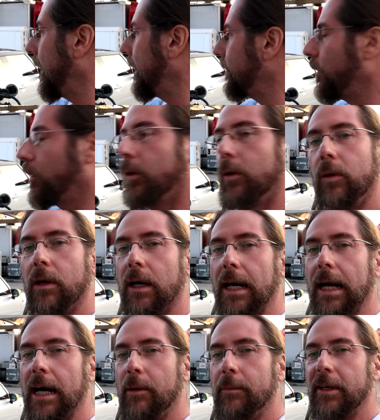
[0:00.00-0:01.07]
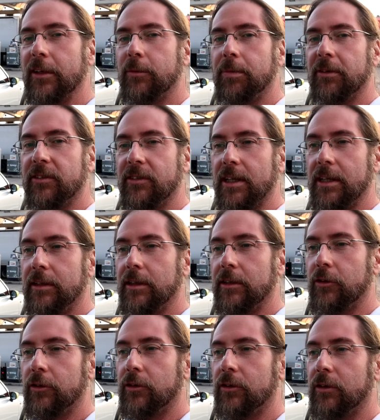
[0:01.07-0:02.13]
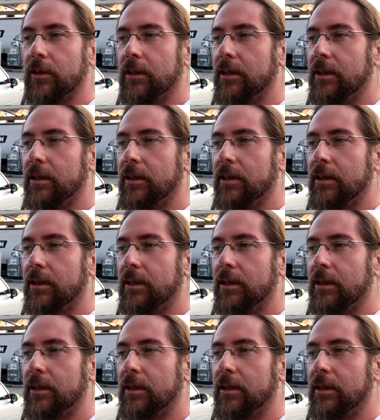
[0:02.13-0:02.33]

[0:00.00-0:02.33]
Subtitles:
I know how much percentage